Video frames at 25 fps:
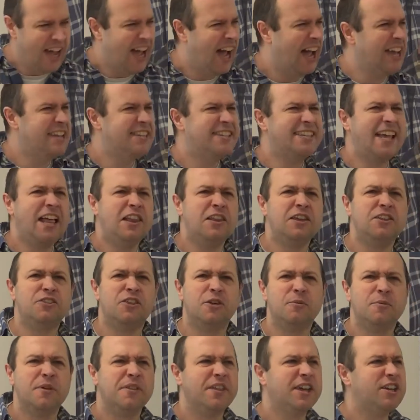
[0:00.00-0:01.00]
and telling
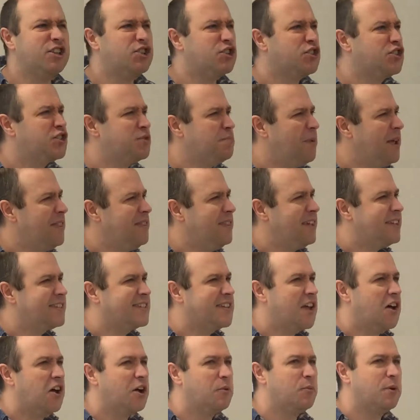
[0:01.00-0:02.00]
them that they should spend their
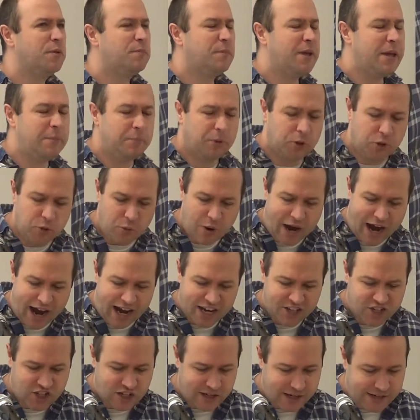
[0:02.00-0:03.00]
time with people who were
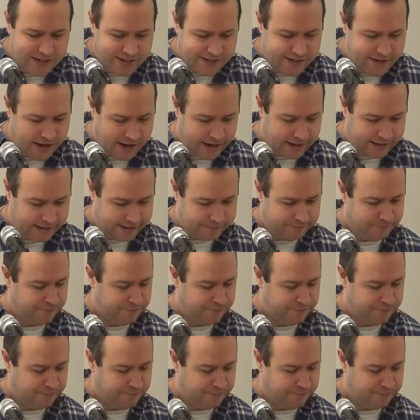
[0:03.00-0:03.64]
actually sick.